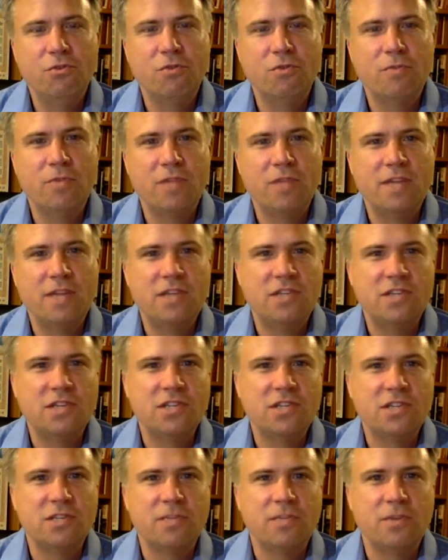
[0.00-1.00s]
replaced
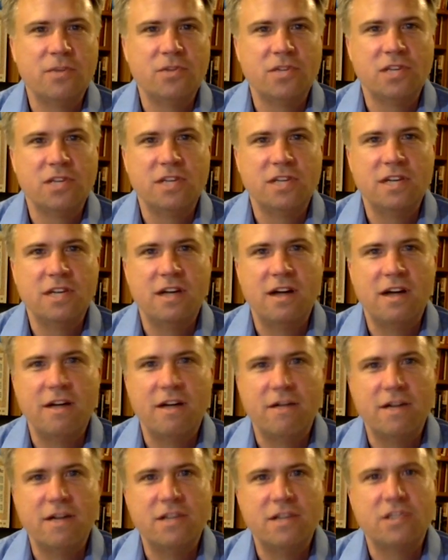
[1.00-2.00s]
a supposedly
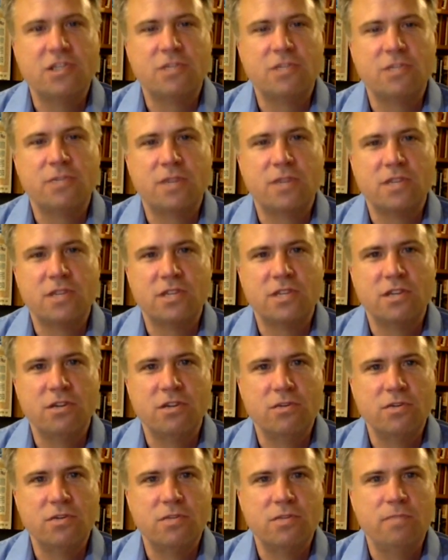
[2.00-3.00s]
non-racist president
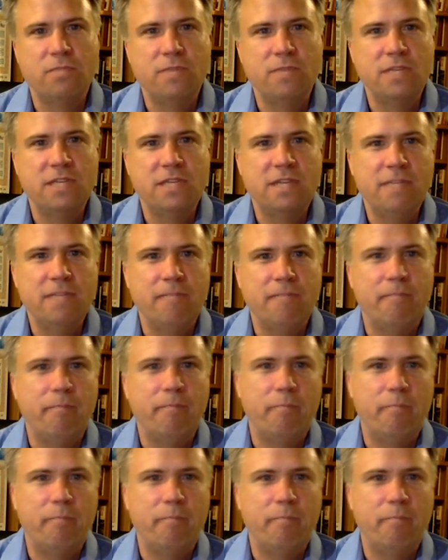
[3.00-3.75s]
who was busy